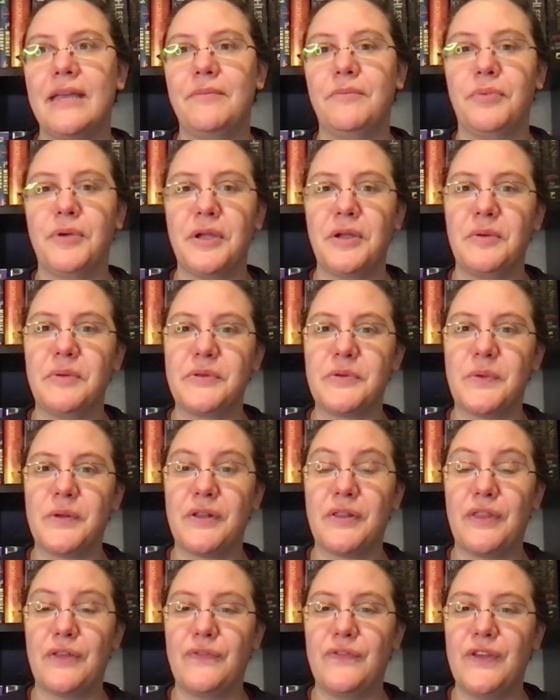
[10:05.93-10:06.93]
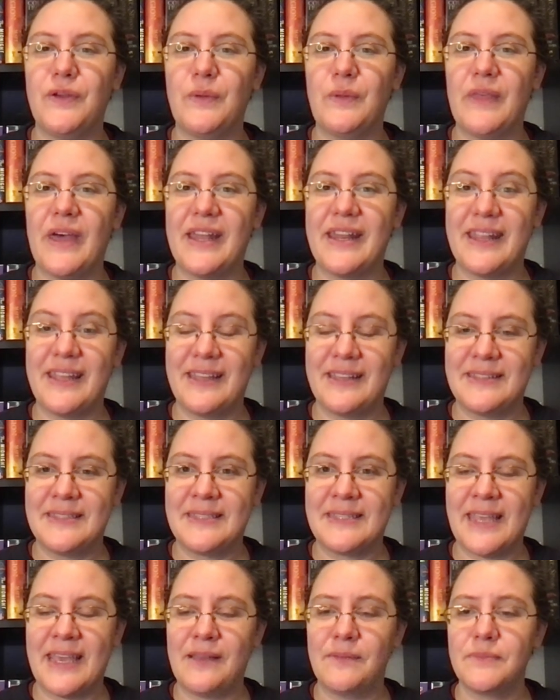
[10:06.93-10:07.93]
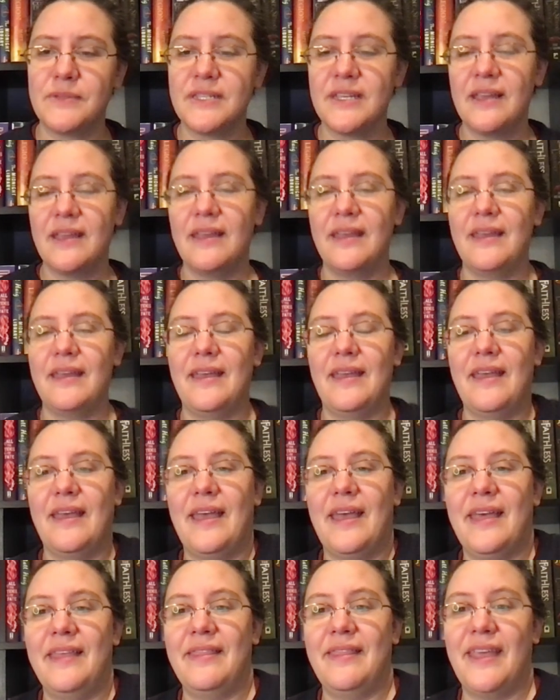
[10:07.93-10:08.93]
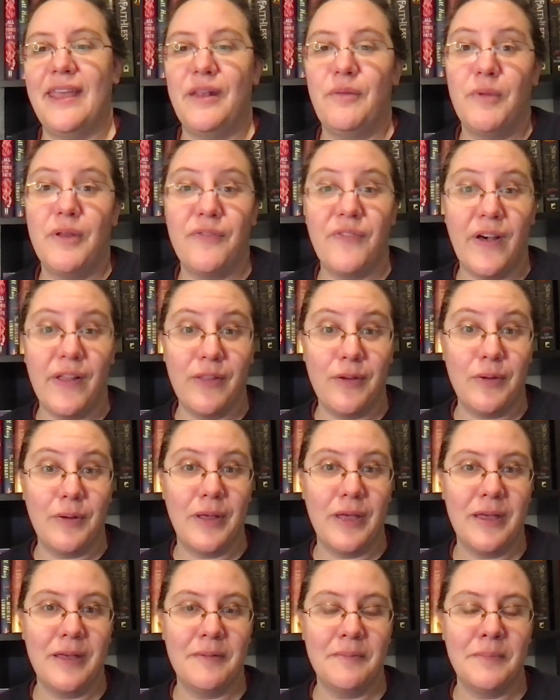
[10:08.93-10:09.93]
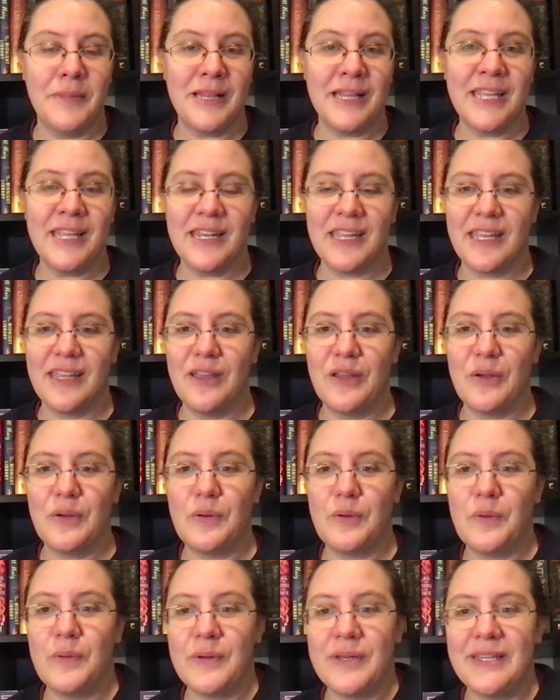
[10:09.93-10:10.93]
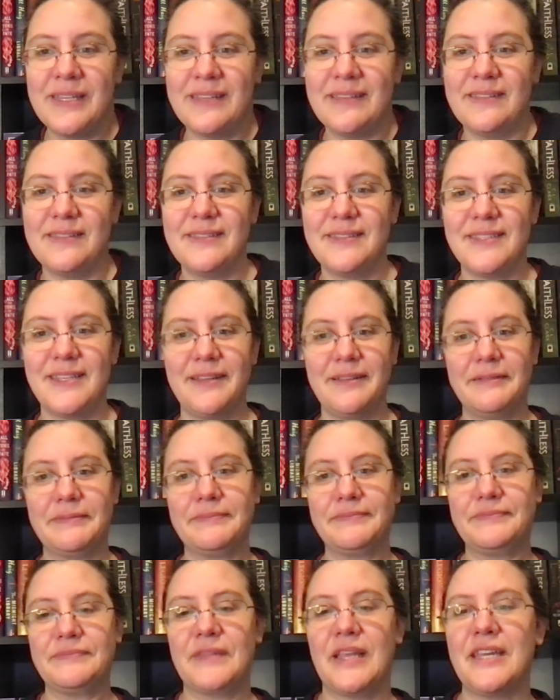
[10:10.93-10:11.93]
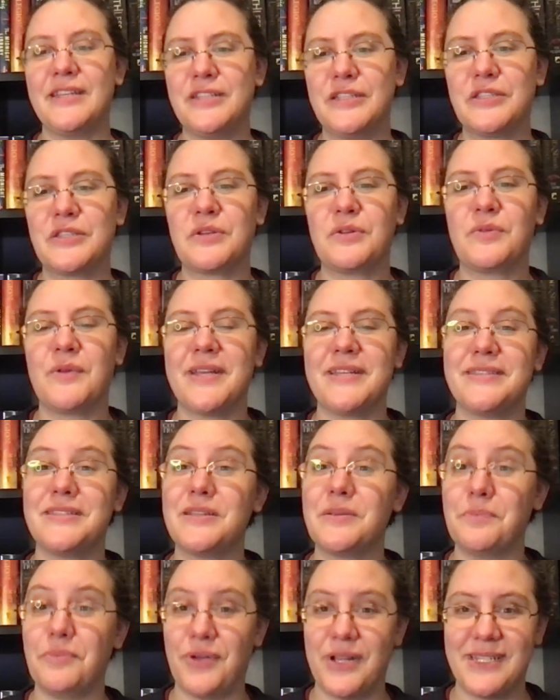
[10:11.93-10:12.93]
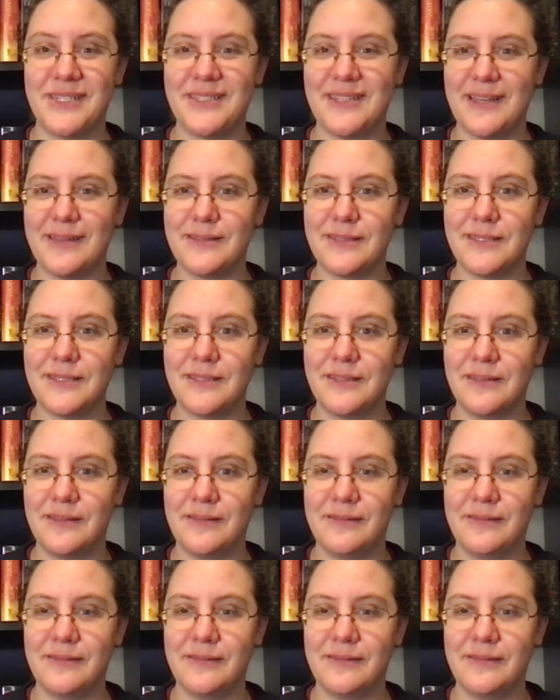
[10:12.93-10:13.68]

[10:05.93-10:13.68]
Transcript: Priya was one of the few that escaped. And then we follow Malini, who is a disgraced princess